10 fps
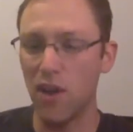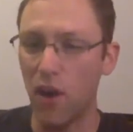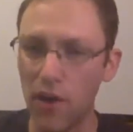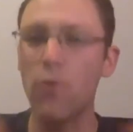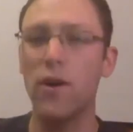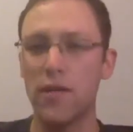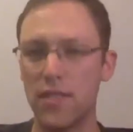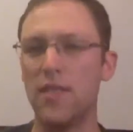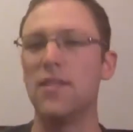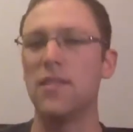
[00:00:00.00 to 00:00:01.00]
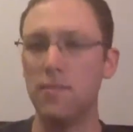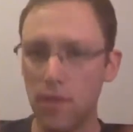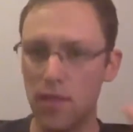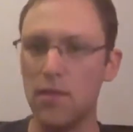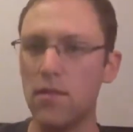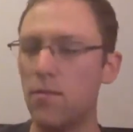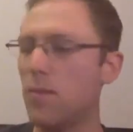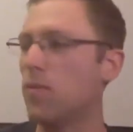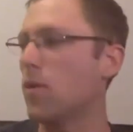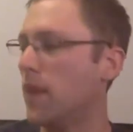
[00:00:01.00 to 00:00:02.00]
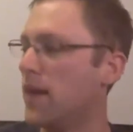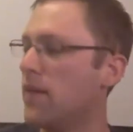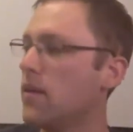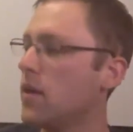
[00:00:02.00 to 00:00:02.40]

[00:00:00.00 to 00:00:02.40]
already works and people don't mind.